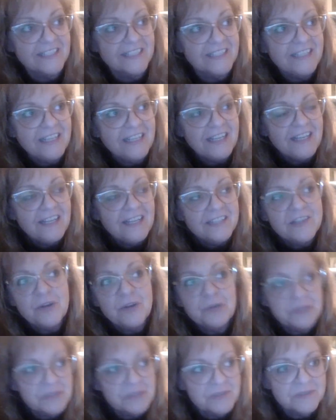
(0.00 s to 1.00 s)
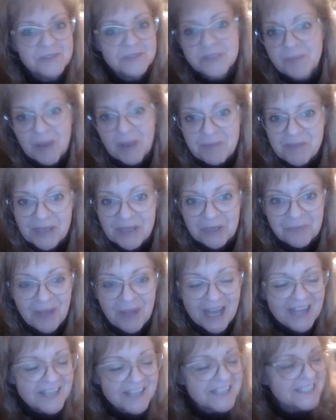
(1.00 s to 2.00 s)
to go to my
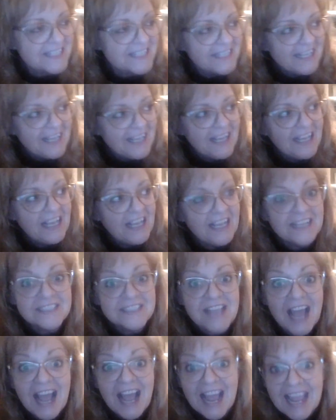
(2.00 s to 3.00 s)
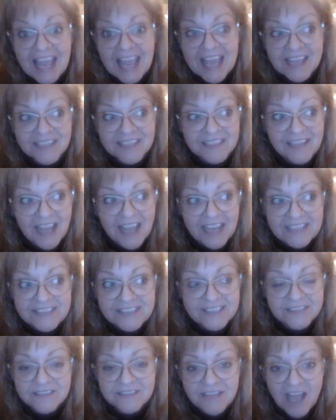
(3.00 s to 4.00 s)
mailbox, and
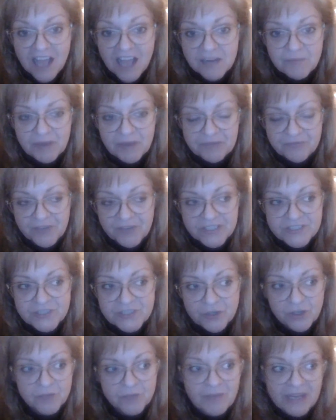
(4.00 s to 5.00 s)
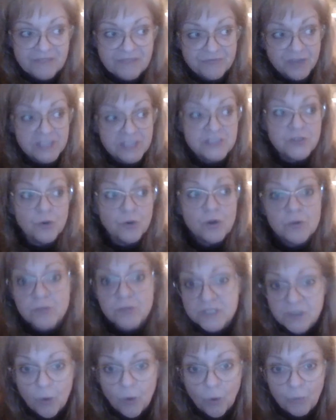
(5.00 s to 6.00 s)
I didn't lock my front door. My front
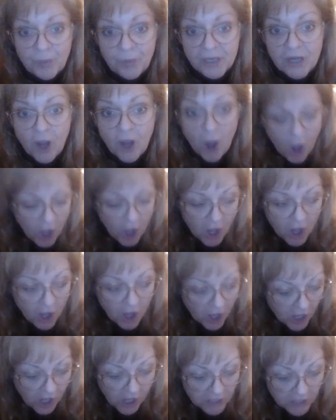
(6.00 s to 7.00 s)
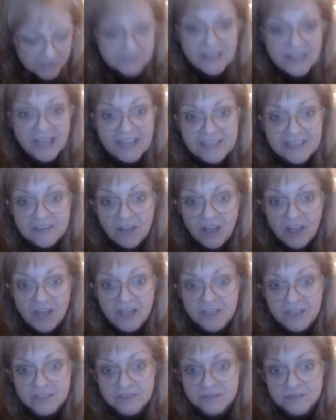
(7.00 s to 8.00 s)
door was open all night
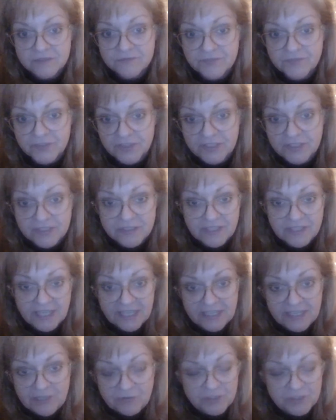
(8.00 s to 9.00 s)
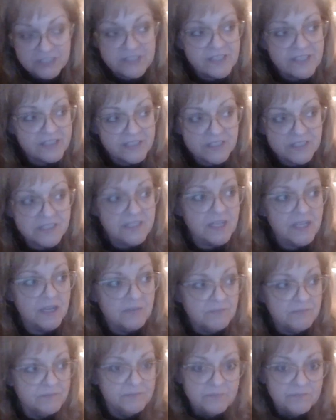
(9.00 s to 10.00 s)
long for anyone to just
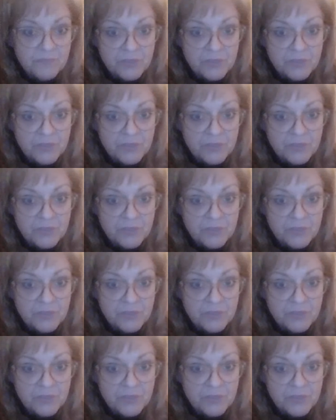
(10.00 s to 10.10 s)
come